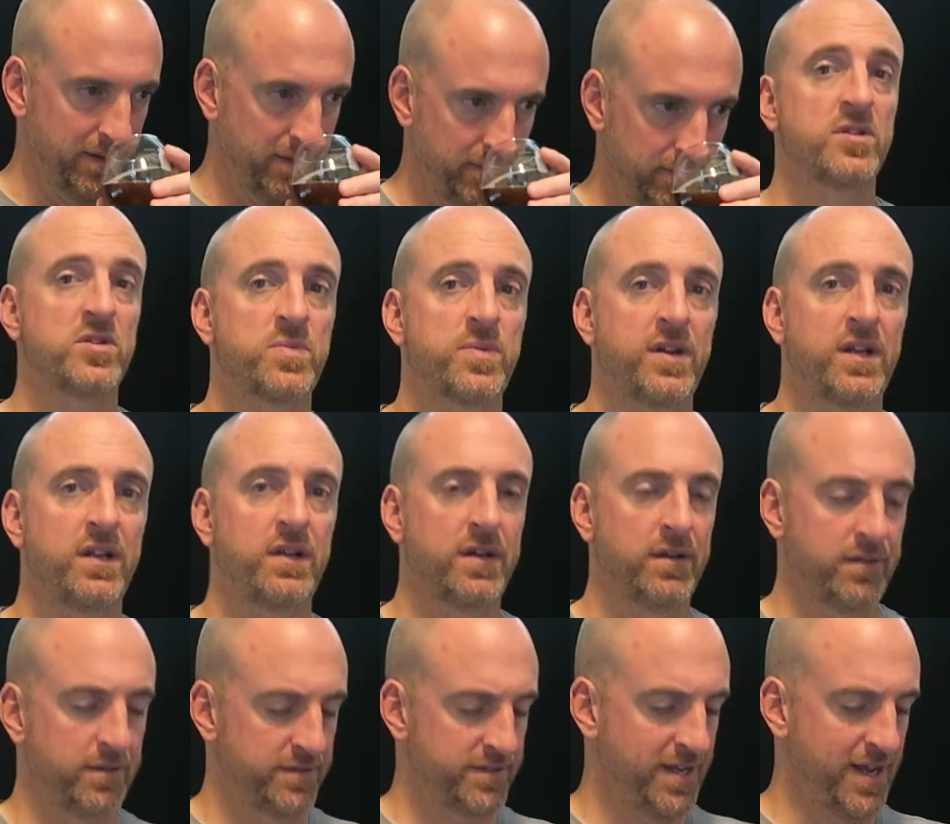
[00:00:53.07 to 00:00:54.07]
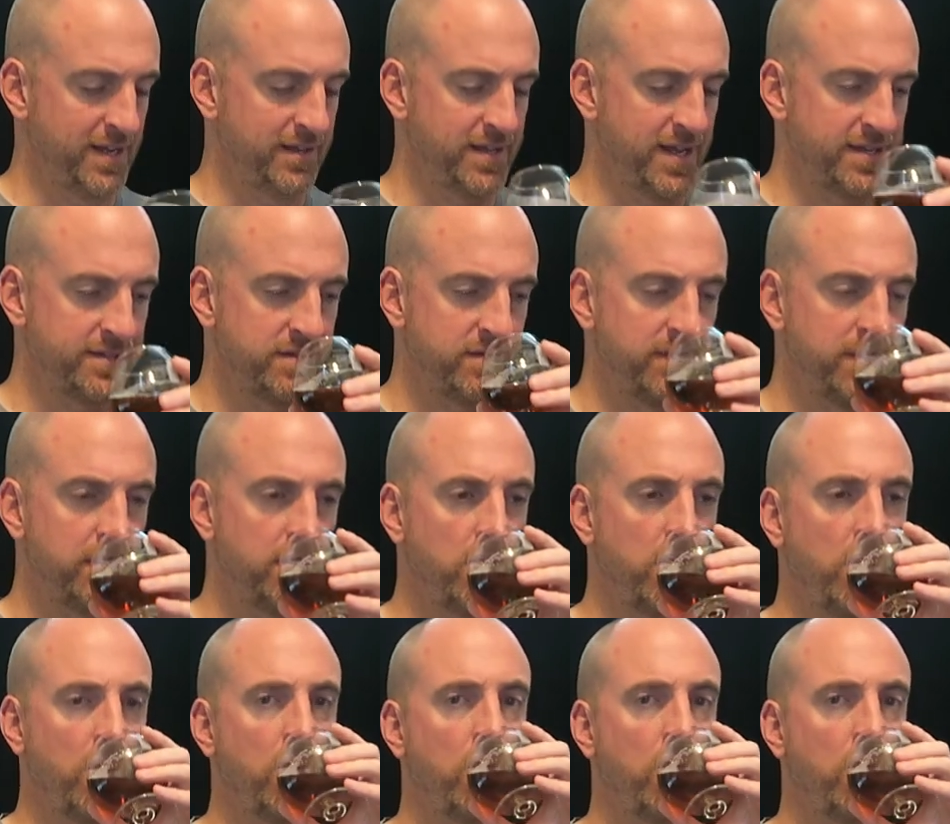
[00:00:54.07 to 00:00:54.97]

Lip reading: It smells pretty good. Let's take a taste of it.